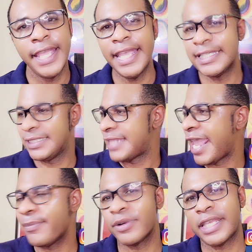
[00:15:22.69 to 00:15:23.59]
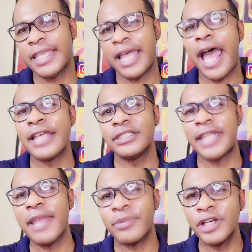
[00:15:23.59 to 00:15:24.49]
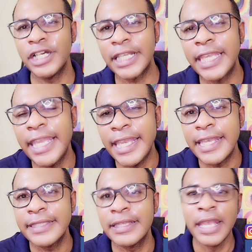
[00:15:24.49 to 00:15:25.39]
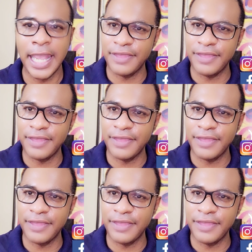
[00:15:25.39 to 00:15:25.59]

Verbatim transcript: It's neighbor, ki- high, neighborhood kids